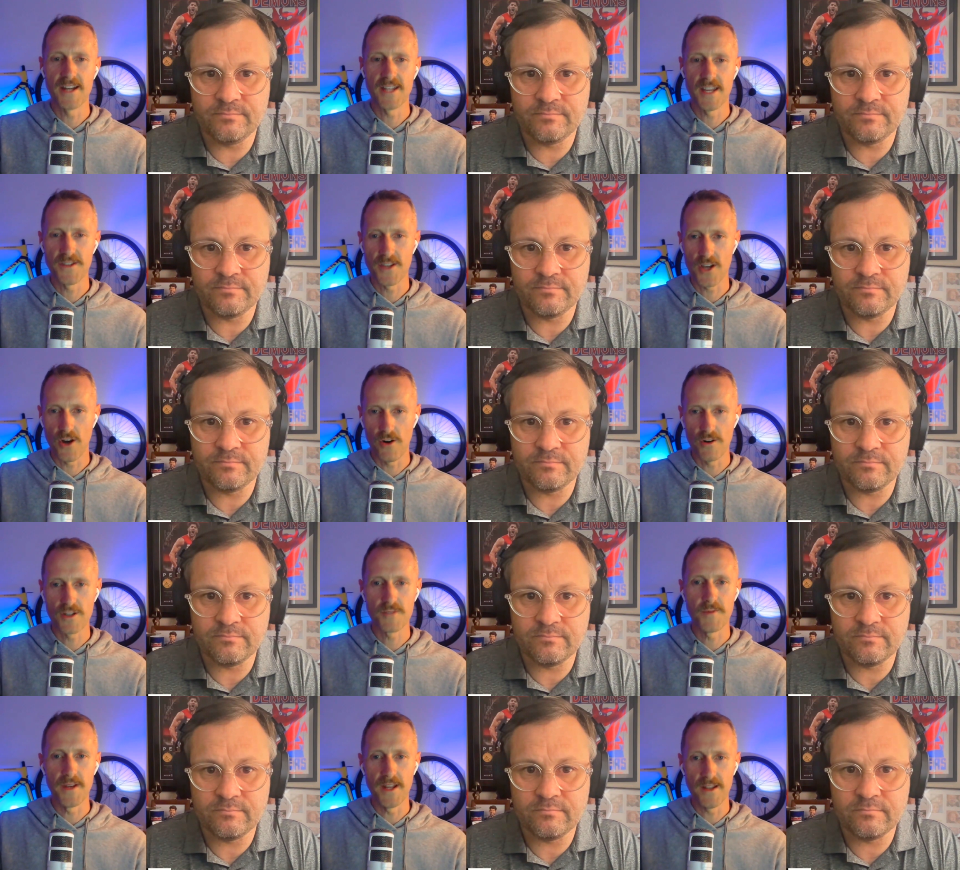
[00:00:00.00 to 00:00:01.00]
Speaker 1: to get the
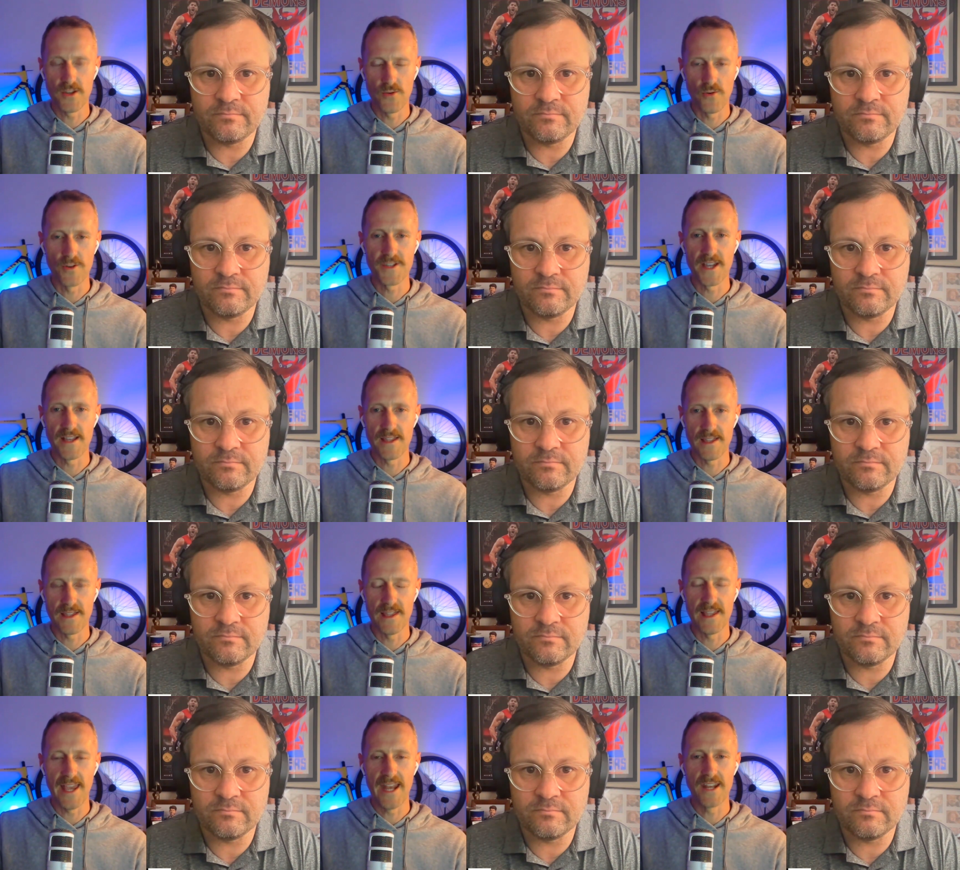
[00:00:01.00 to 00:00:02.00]
cogs spinning towards that
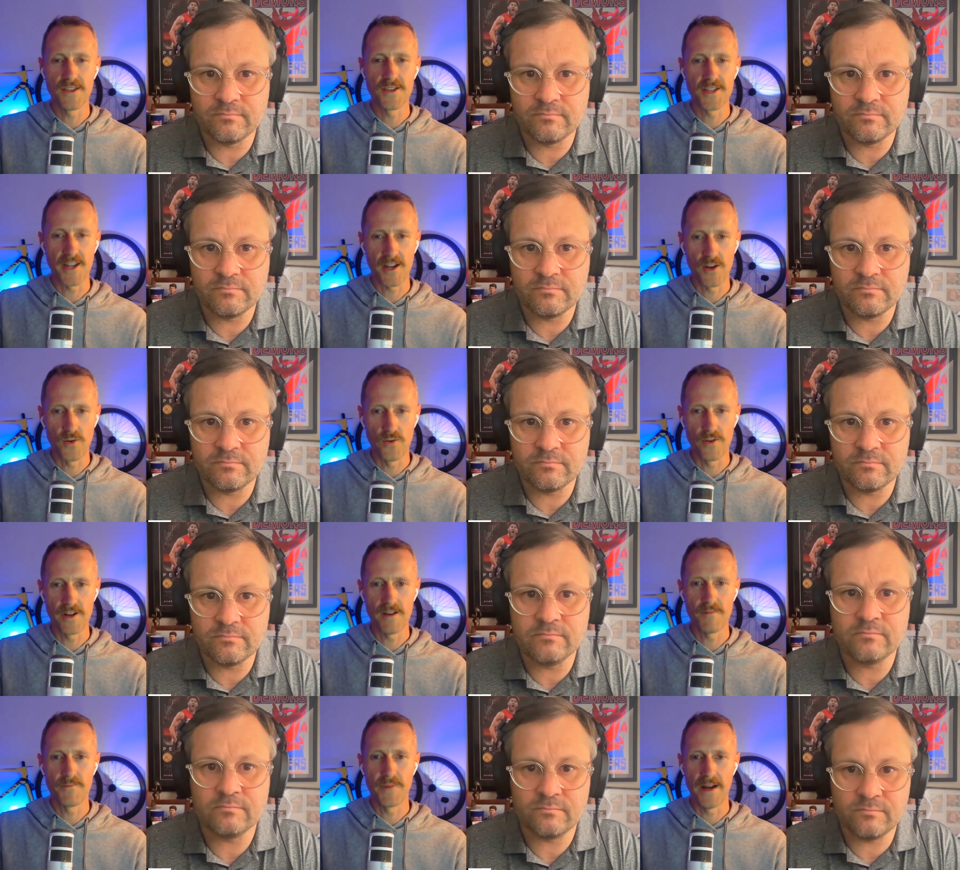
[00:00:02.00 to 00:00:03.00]
end of the second
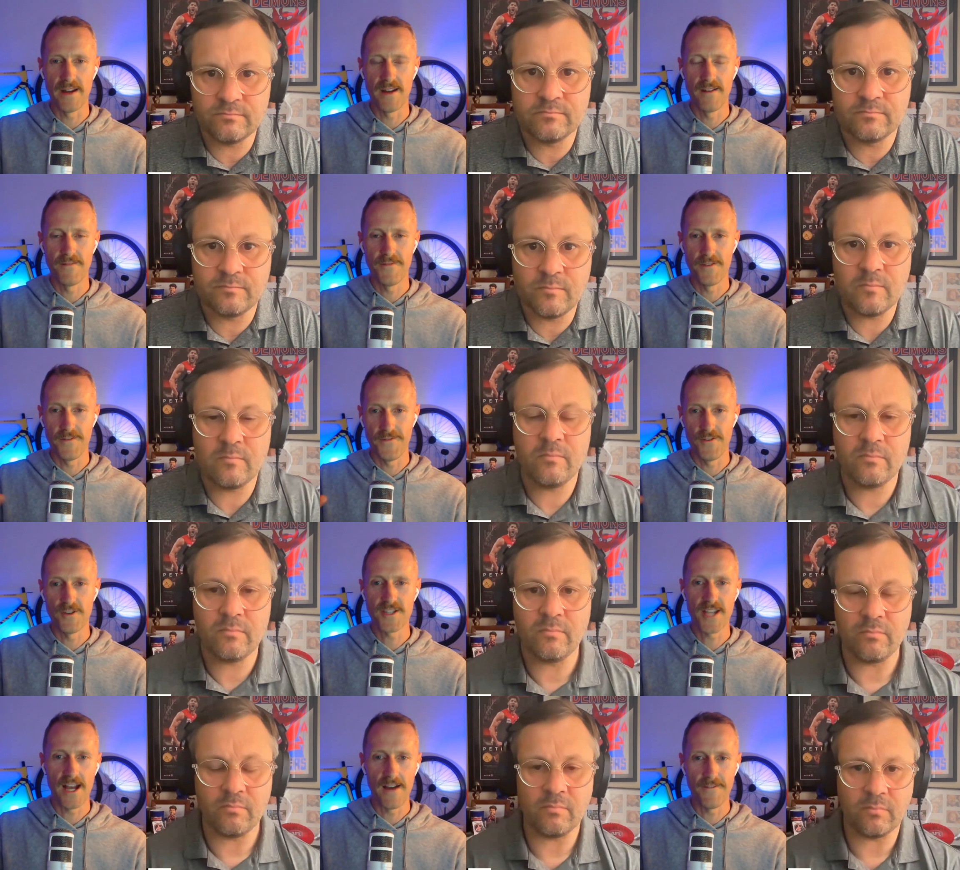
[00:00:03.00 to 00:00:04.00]
quarter. But for the
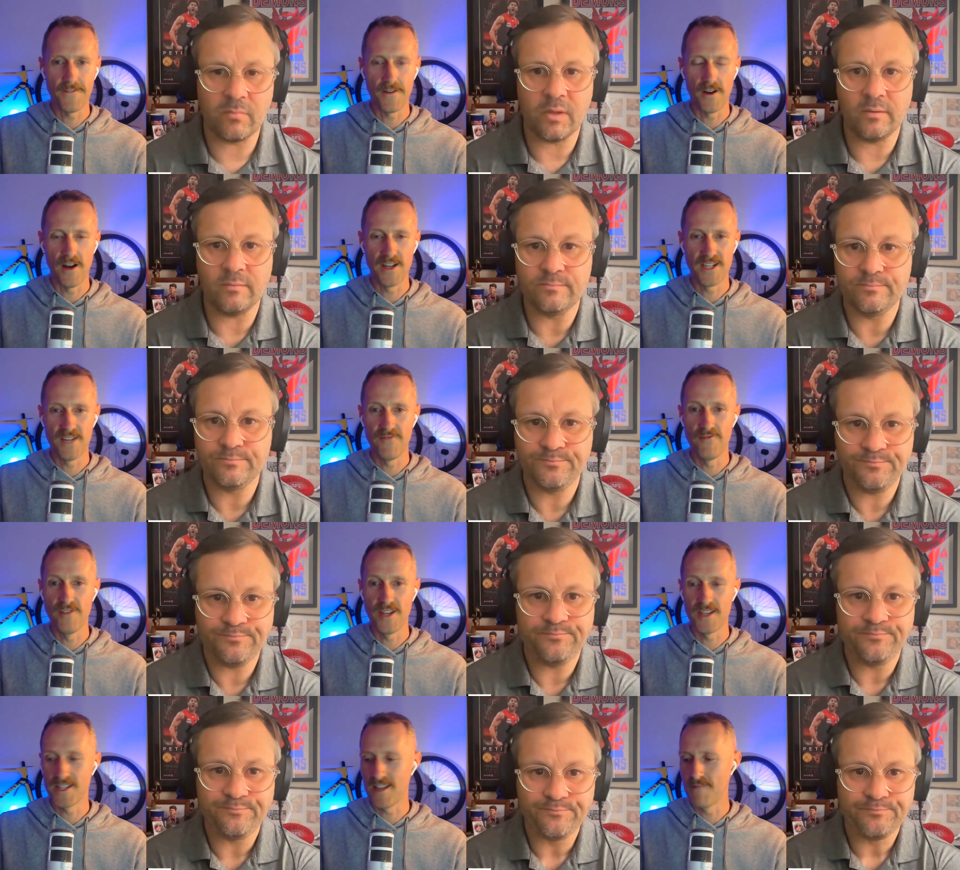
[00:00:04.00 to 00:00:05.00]
first half, I didn't
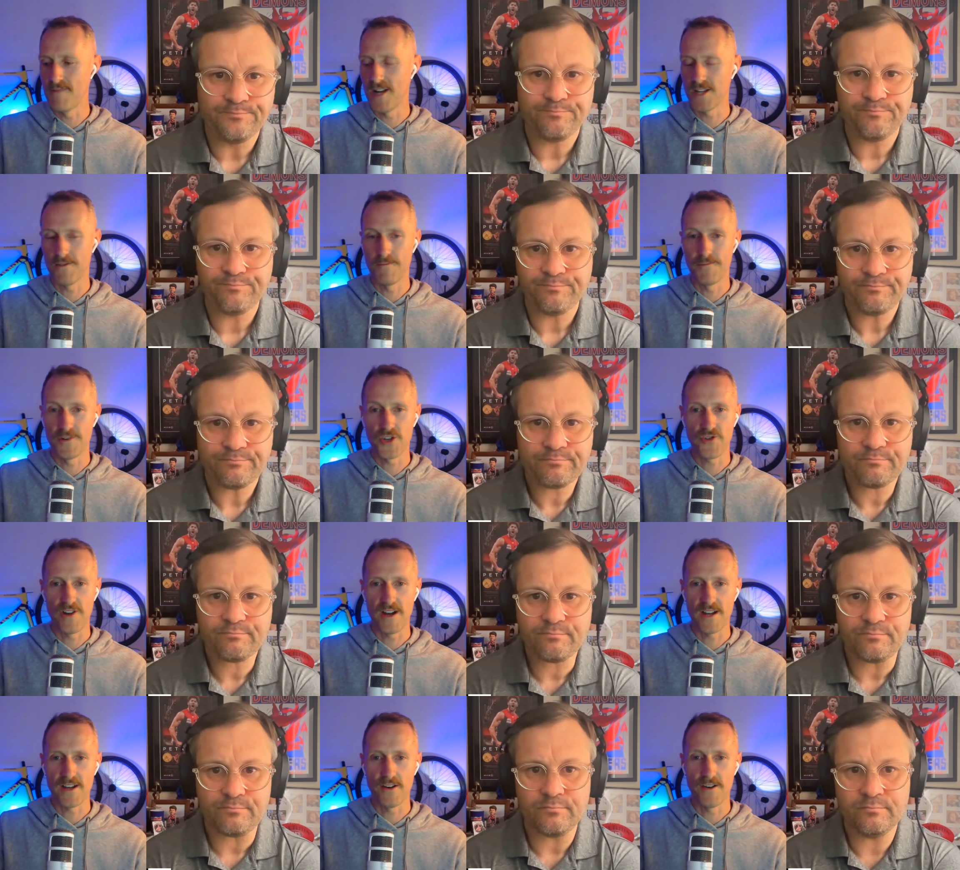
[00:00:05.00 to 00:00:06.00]
really see much from
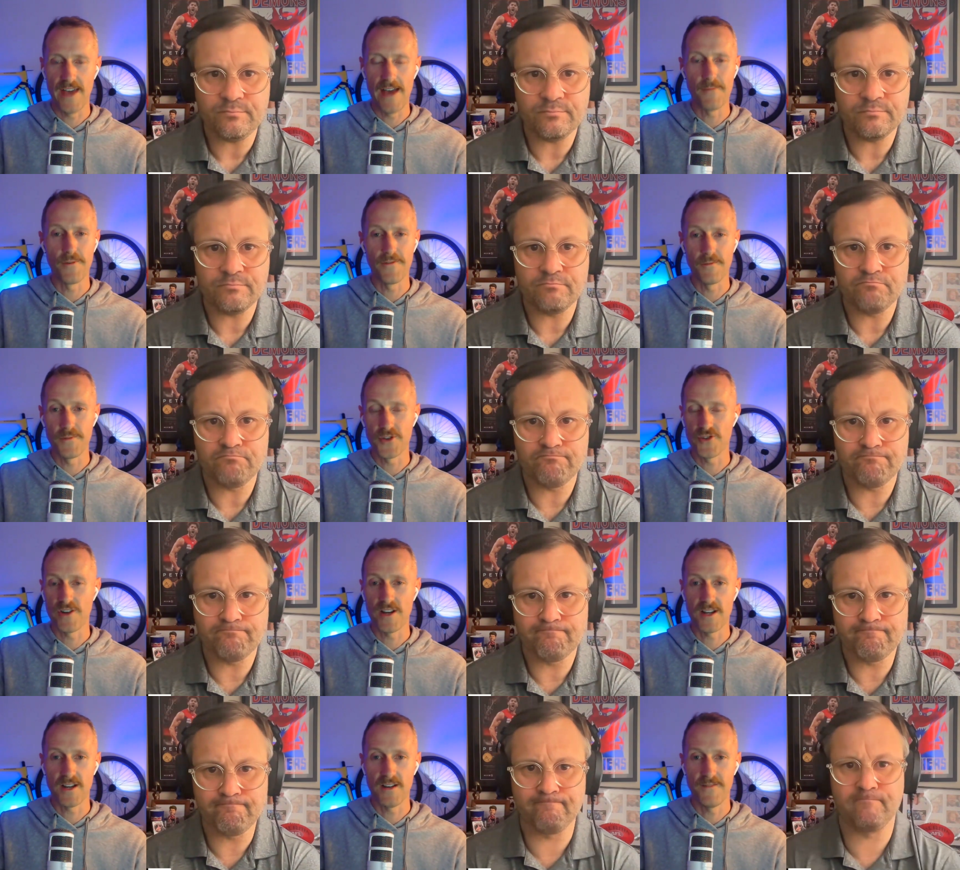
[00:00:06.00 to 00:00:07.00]
Petrarca, output from
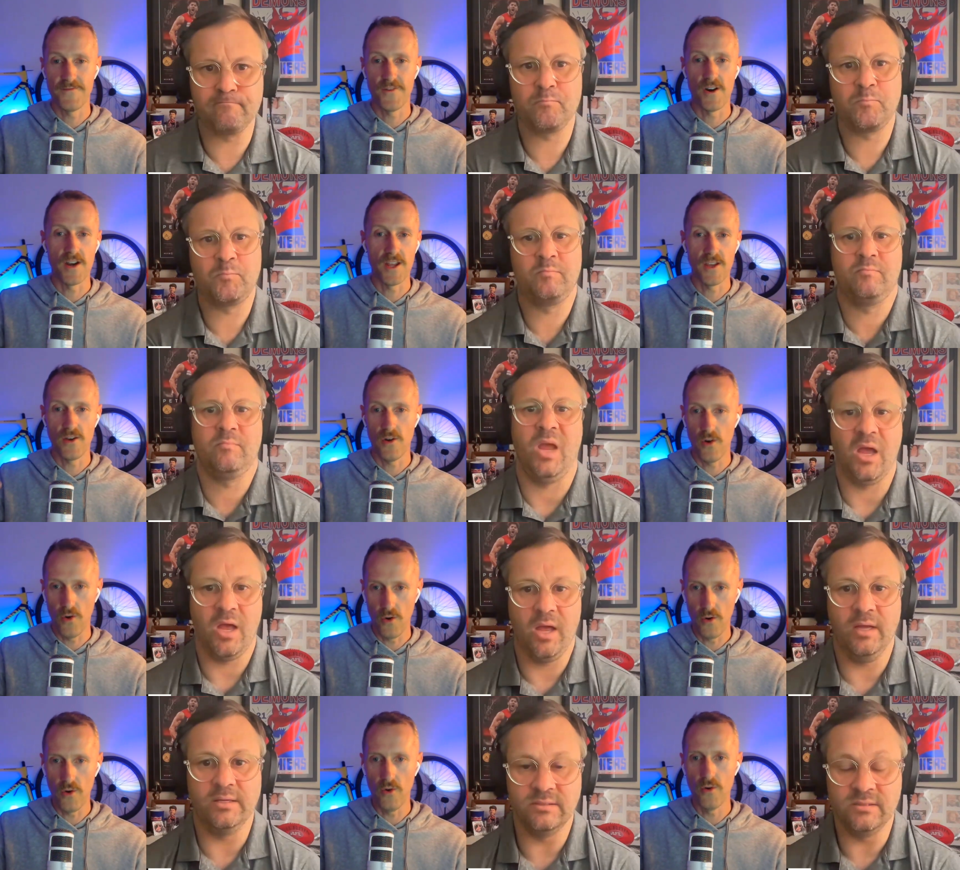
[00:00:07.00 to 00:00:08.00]
Petrarca, Viney,
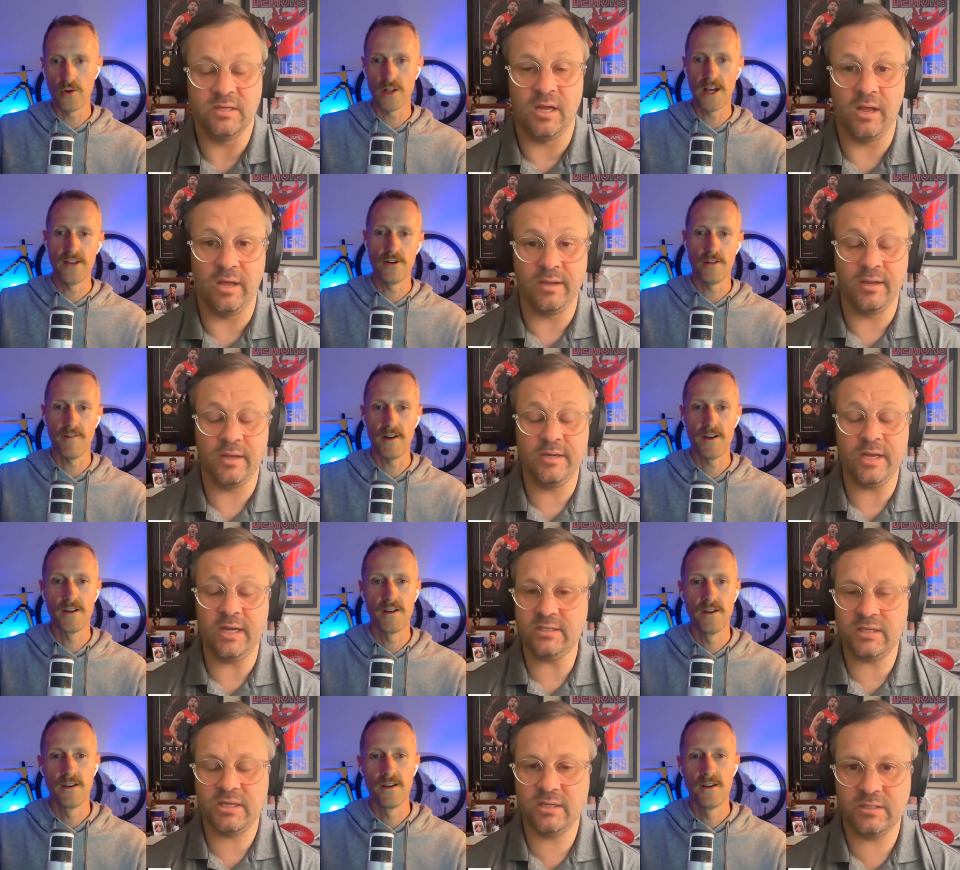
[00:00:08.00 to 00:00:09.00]
or Clayton Oliver.
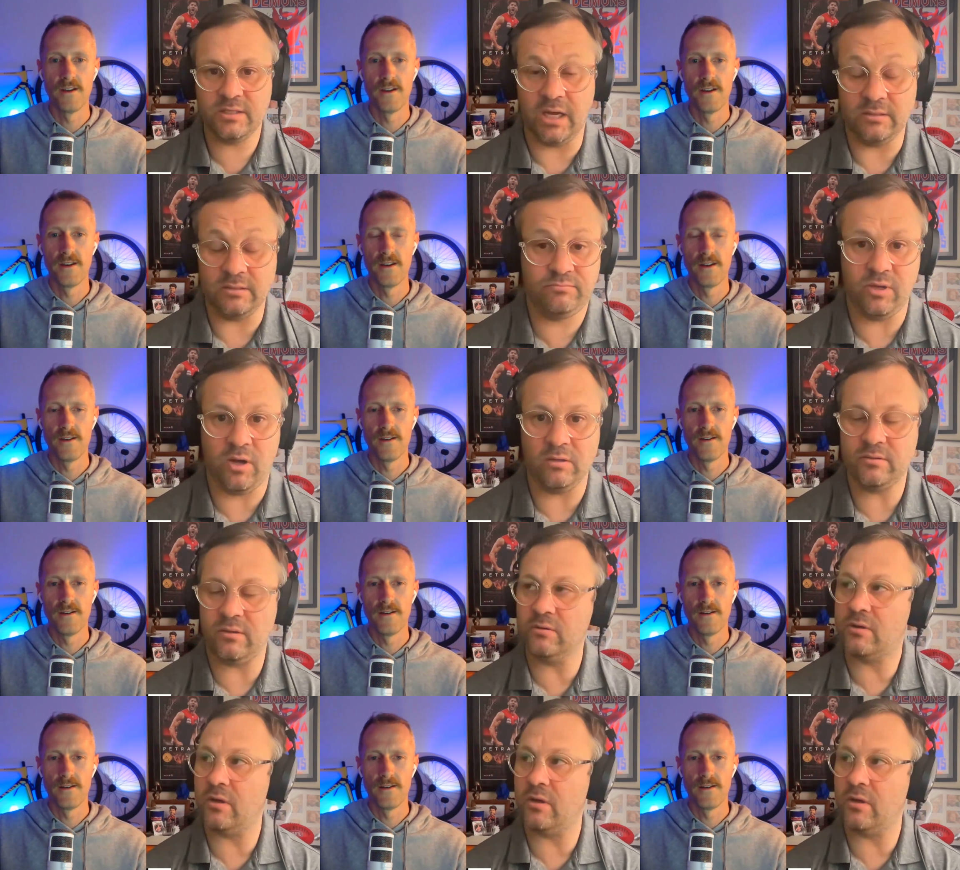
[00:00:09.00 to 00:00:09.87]
Speaker 2: No, I, I, look,